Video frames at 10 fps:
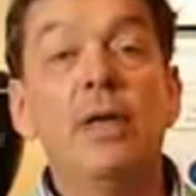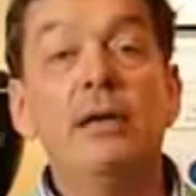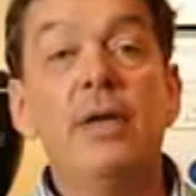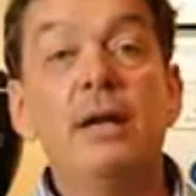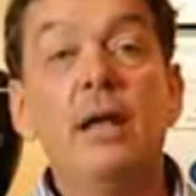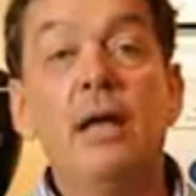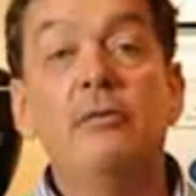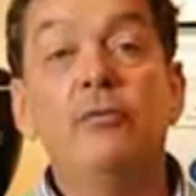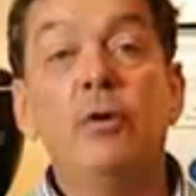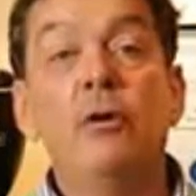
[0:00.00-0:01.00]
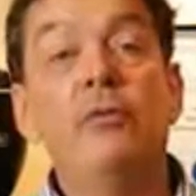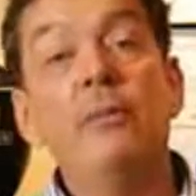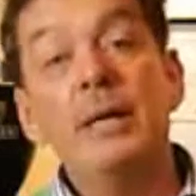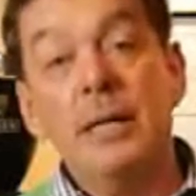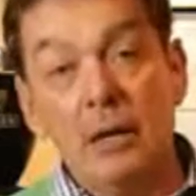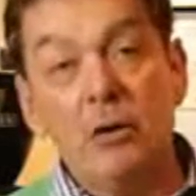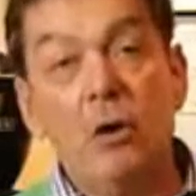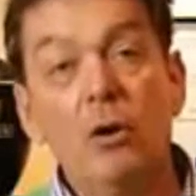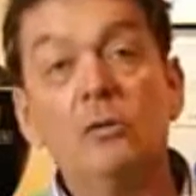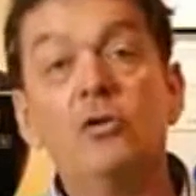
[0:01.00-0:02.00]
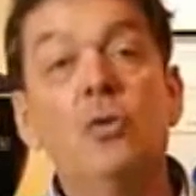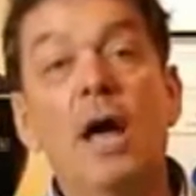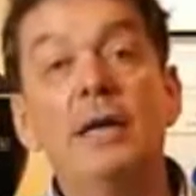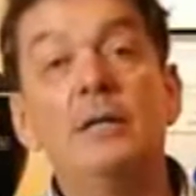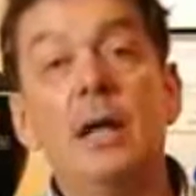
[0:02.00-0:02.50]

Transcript: They then have ferment alcohol to 8,